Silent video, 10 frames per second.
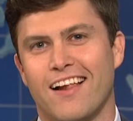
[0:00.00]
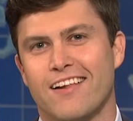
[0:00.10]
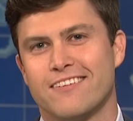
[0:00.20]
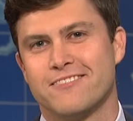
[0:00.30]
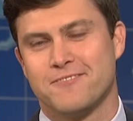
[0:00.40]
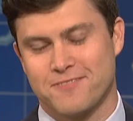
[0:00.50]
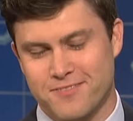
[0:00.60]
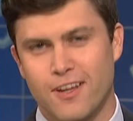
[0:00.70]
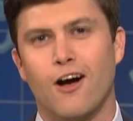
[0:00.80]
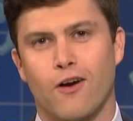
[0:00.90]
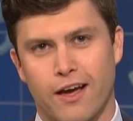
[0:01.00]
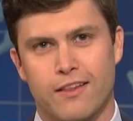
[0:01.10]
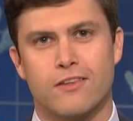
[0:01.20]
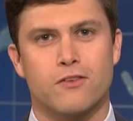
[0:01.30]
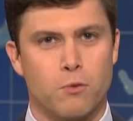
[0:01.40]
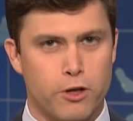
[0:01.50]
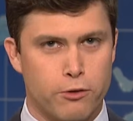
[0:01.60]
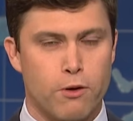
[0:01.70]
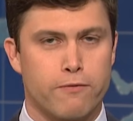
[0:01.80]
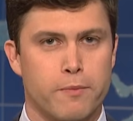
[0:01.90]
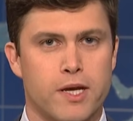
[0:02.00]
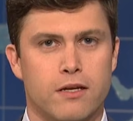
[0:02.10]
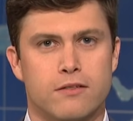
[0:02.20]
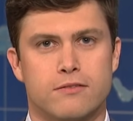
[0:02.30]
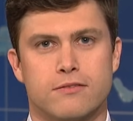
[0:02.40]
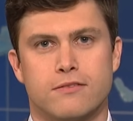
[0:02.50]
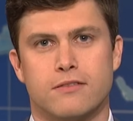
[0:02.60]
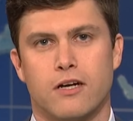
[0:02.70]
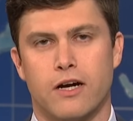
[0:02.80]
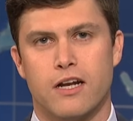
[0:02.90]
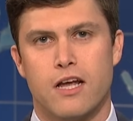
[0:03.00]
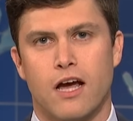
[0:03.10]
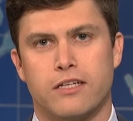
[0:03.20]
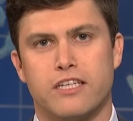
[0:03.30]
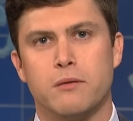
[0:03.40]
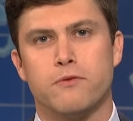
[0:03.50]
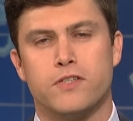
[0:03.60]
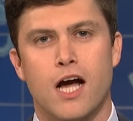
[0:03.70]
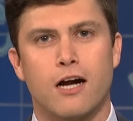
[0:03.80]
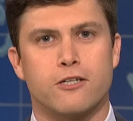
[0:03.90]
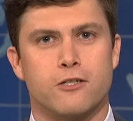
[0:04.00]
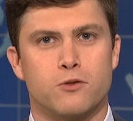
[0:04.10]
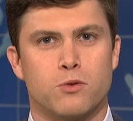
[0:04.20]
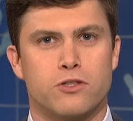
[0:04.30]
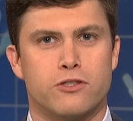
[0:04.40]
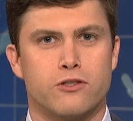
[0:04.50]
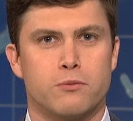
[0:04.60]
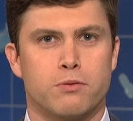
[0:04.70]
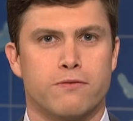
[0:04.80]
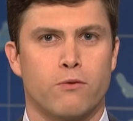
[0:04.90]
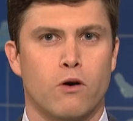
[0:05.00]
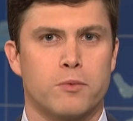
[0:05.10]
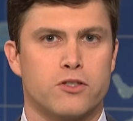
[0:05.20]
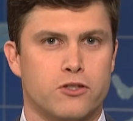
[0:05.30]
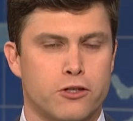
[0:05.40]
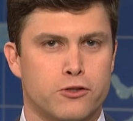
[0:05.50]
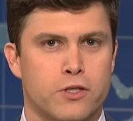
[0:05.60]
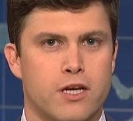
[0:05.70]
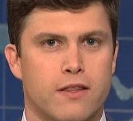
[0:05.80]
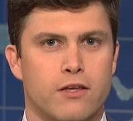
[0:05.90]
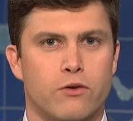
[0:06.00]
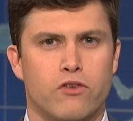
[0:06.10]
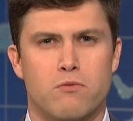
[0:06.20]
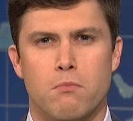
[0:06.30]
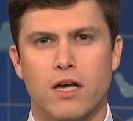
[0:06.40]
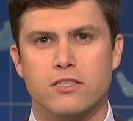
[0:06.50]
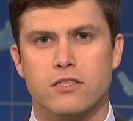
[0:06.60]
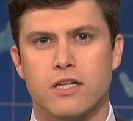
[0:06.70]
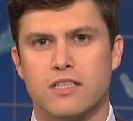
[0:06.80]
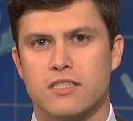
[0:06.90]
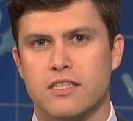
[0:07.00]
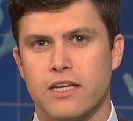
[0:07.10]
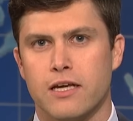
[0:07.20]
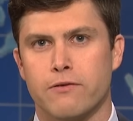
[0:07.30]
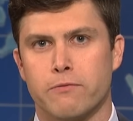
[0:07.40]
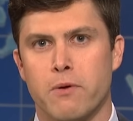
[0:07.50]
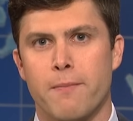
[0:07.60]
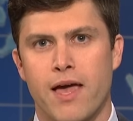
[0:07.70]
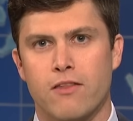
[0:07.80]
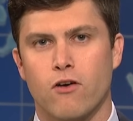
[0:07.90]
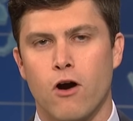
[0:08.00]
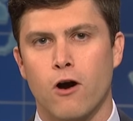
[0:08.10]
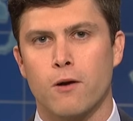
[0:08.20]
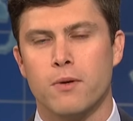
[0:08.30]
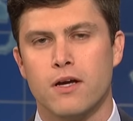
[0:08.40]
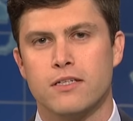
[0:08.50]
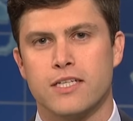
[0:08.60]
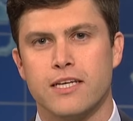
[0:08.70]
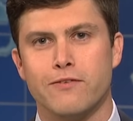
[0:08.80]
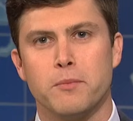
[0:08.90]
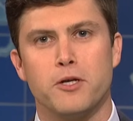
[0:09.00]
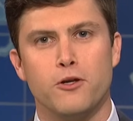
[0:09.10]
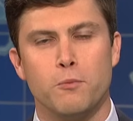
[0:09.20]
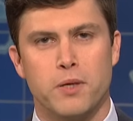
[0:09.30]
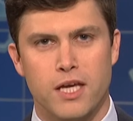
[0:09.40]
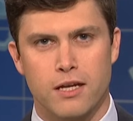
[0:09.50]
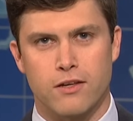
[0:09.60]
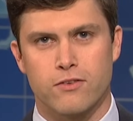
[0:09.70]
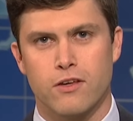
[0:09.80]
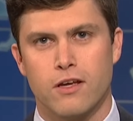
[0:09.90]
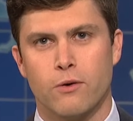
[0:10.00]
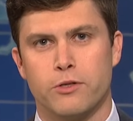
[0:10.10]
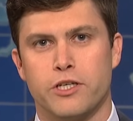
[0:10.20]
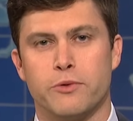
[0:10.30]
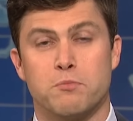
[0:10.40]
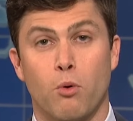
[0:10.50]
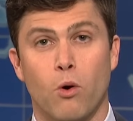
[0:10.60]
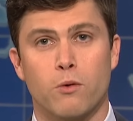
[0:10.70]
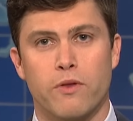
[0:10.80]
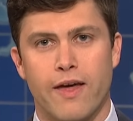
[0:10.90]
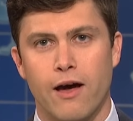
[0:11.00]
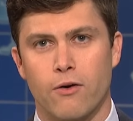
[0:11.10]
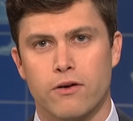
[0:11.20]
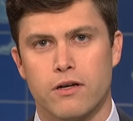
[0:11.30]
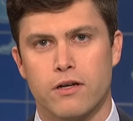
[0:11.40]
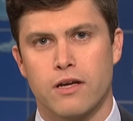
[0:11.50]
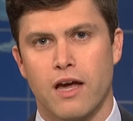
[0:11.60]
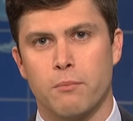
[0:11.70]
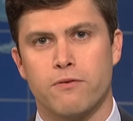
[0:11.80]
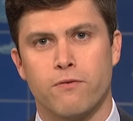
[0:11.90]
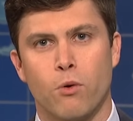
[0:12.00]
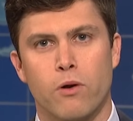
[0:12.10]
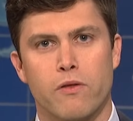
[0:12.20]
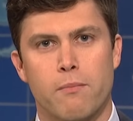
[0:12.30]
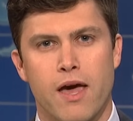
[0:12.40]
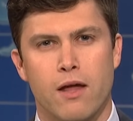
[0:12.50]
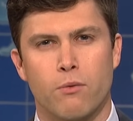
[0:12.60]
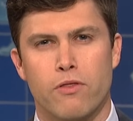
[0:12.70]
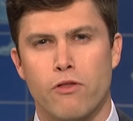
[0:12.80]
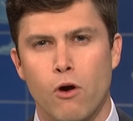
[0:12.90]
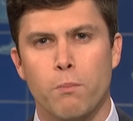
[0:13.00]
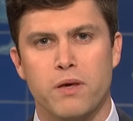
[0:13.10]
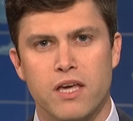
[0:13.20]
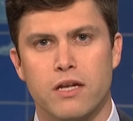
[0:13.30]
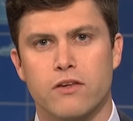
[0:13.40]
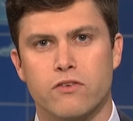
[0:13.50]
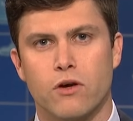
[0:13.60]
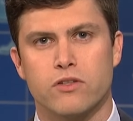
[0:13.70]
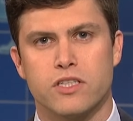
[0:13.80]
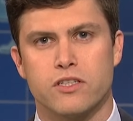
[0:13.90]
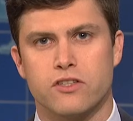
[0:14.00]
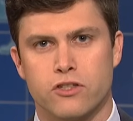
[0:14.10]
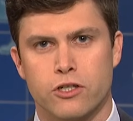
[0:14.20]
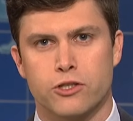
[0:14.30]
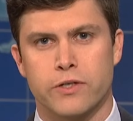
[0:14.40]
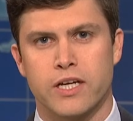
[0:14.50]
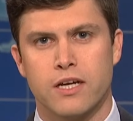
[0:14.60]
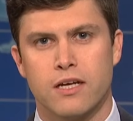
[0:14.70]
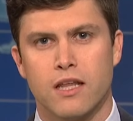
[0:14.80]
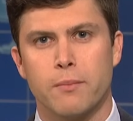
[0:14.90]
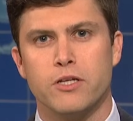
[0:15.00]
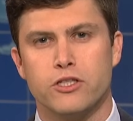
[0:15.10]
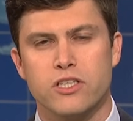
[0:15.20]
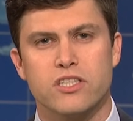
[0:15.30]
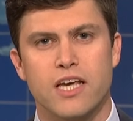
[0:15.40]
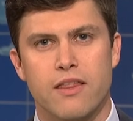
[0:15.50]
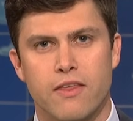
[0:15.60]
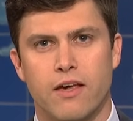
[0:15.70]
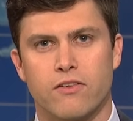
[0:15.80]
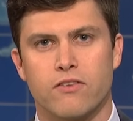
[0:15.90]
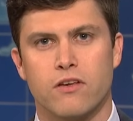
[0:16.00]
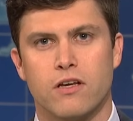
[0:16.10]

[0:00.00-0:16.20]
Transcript: Just tell your do man. Okay, this is the one you wrote for me? Yeah. All right. A team of doctors will soon perform a surgery that uses muscle and skin from a man's arm to give him a new penis, which he was born without. And before the man with no penis goes into surgery, let me just say this.